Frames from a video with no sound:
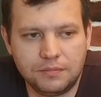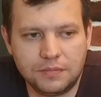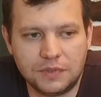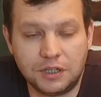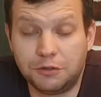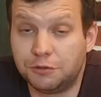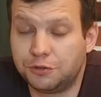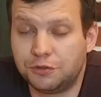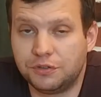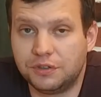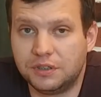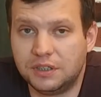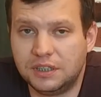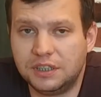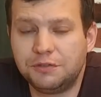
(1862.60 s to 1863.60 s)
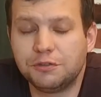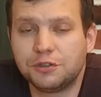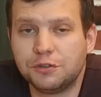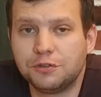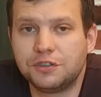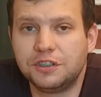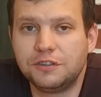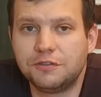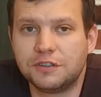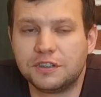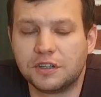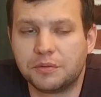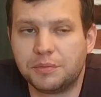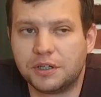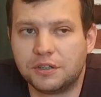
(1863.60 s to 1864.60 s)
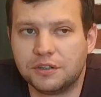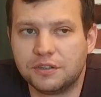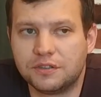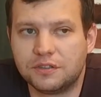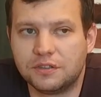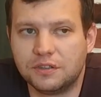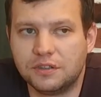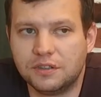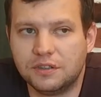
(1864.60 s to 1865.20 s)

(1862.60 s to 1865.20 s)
It was also interesting because